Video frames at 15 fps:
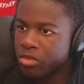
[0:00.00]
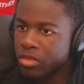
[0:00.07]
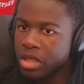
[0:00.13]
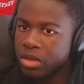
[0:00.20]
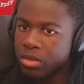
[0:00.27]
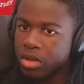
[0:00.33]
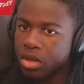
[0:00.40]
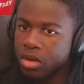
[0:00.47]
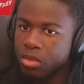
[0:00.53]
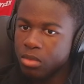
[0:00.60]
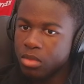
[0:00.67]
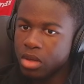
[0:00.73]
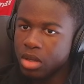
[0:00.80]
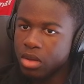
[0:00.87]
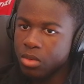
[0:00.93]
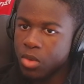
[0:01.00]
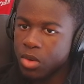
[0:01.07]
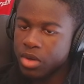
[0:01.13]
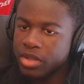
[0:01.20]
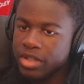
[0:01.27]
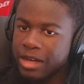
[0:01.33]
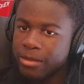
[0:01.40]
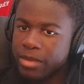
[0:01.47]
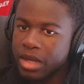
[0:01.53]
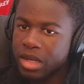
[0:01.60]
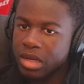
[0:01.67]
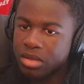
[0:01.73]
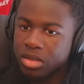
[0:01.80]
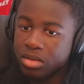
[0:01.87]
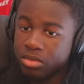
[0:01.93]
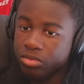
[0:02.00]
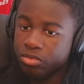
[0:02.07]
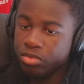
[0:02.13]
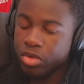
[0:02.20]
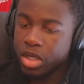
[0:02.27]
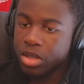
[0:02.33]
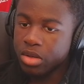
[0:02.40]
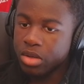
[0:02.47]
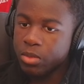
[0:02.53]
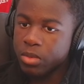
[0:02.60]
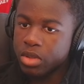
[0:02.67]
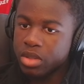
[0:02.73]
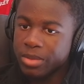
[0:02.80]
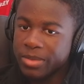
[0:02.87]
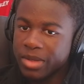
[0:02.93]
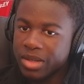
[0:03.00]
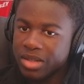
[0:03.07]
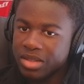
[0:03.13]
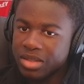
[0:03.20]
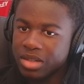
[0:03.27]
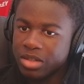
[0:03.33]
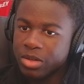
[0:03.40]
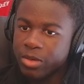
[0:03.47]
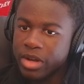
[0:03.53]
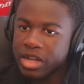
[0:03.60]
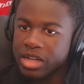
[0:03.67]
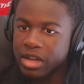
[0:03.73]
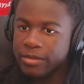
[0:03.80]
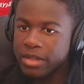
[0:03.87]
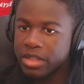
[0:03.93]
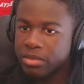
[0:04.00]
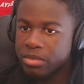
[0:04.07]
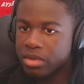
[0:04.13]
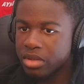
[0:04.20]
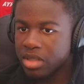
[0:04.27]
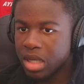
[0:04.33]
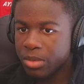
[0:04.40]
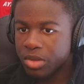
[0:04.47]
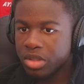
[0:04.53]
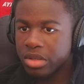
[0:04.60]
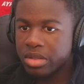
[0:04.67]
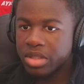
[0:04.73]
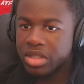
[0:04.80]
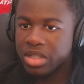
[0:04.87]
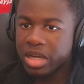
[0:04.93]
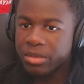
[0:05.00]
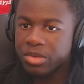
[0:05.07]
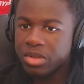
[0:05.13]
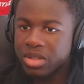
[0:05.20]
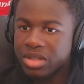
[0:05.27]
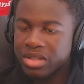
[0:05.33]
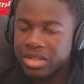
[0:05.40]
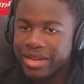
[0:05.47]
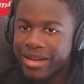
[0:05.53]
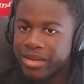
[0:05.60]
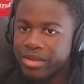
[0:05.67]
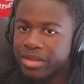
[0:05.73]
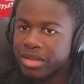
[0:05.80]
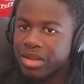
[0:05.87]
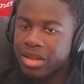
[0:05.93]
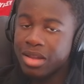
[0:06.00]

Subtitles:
Here we go. Warrior's Armband. Pretty good one, to be honest. I don't know why I have this, but damage reduction, damage resistance, health.